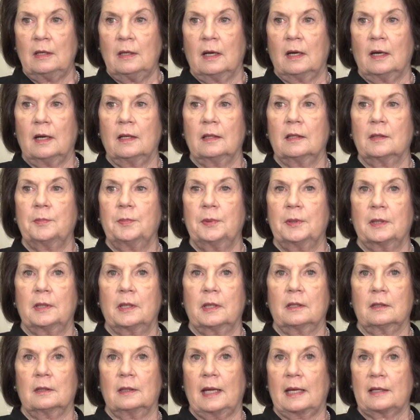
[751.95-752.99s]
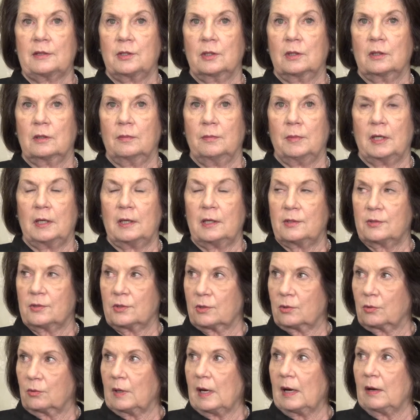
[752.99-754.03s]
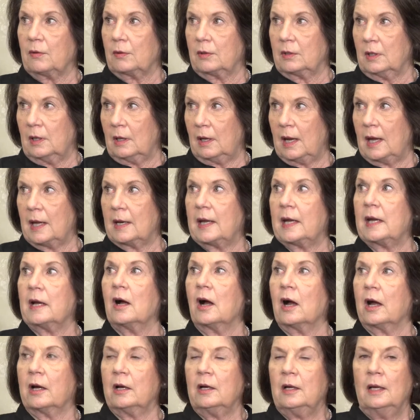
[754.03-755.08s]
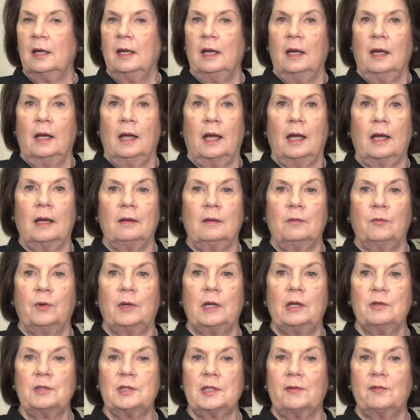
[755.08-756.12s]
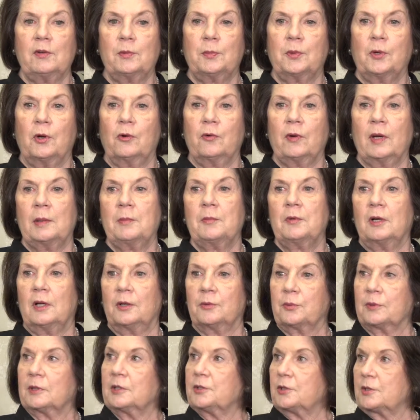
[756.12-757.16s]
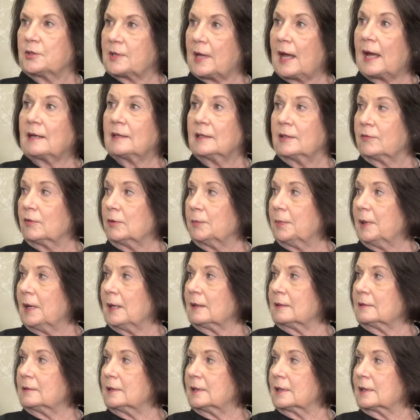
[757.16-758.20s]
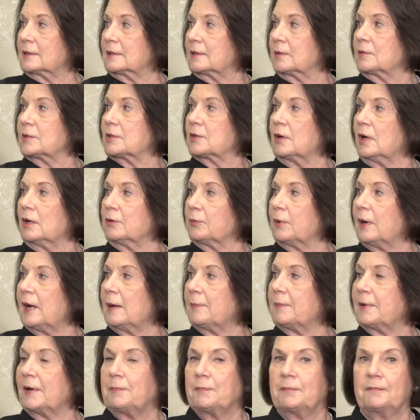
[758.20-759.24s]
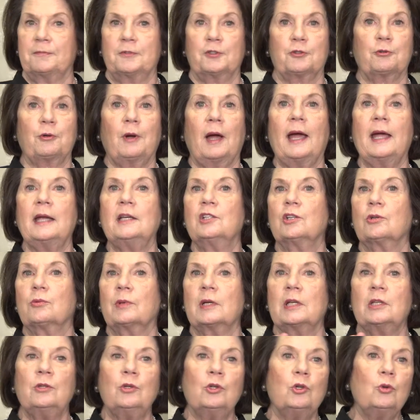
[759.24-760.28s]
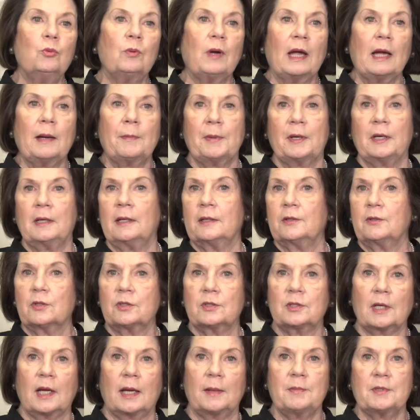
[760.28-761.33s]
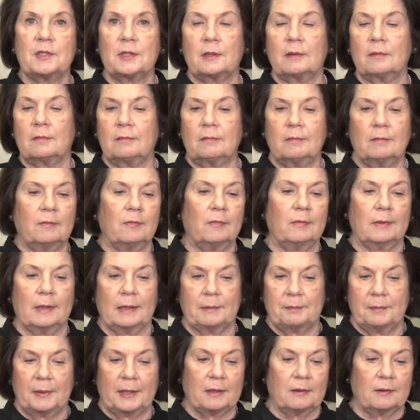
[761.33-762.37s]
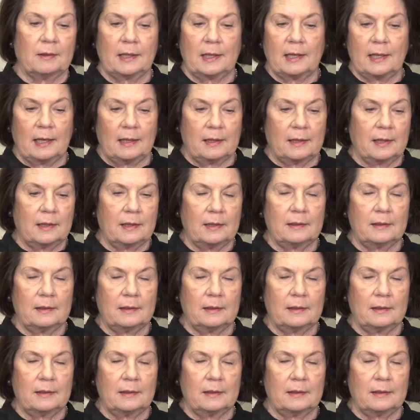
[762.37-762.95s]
on the political action committees throughout NAR. And we used to have a program called Realtors Active in Politics. It was called RAP. I tried to renew RAP 100 times and apparently can't get it